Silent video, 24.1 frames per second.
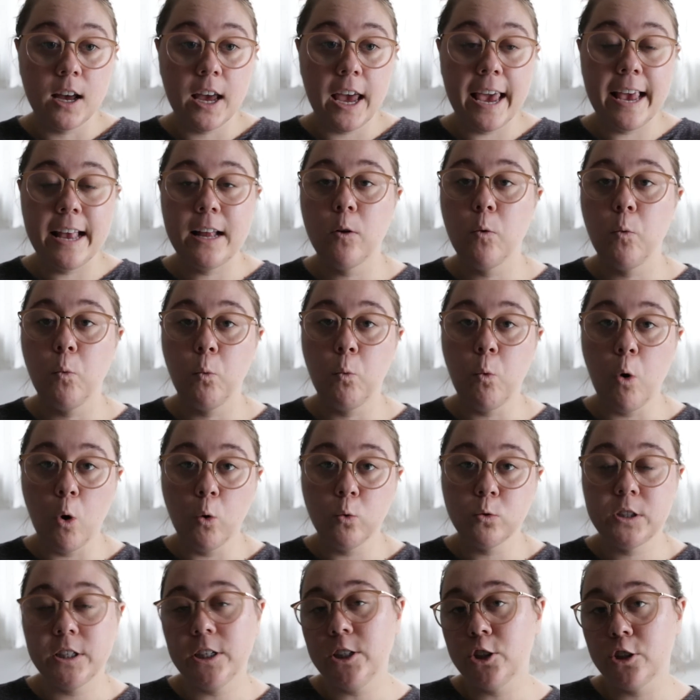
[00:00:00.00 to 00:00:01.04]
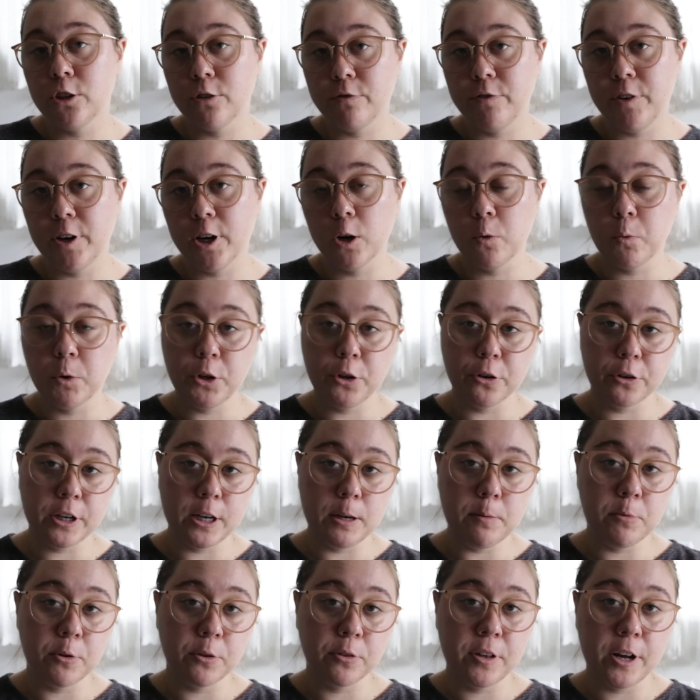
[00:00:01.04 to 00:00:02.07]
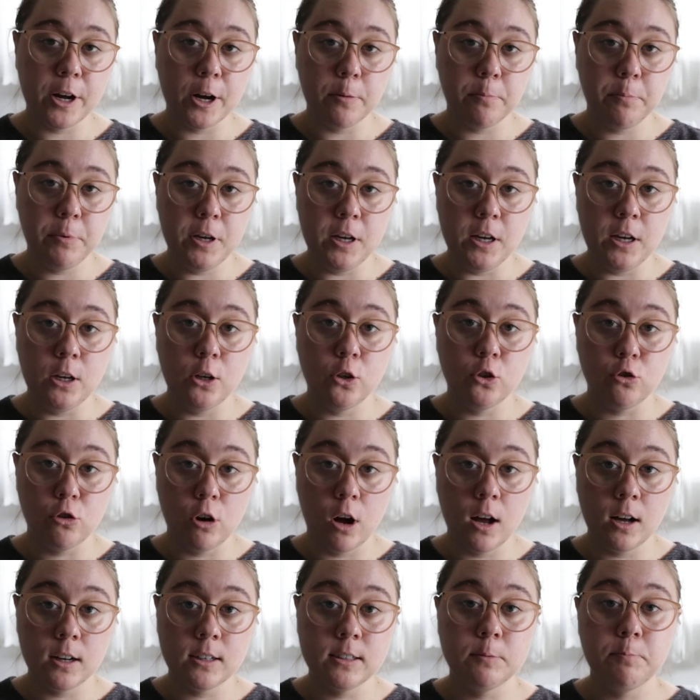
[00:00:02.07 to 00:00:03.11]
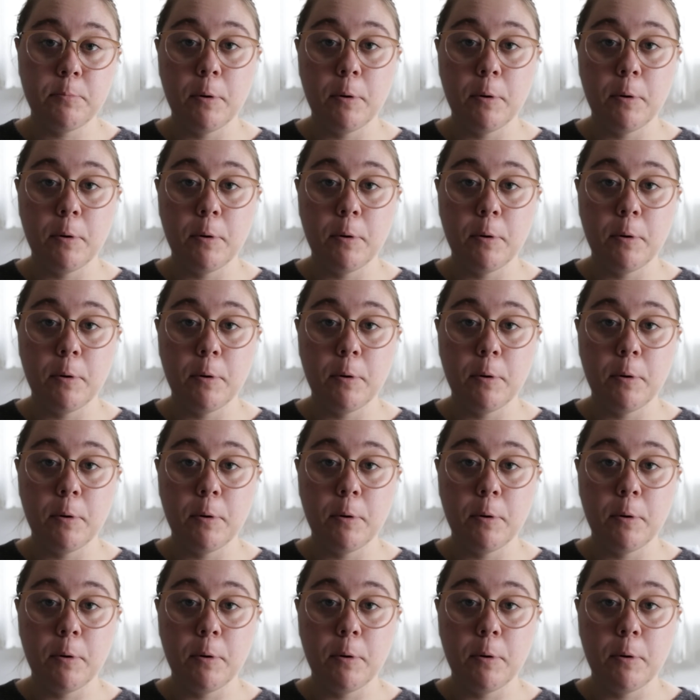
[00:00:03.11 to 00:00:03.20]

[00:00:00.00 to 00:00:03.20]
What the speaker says: it won't interfere with your chemotherapy drugs,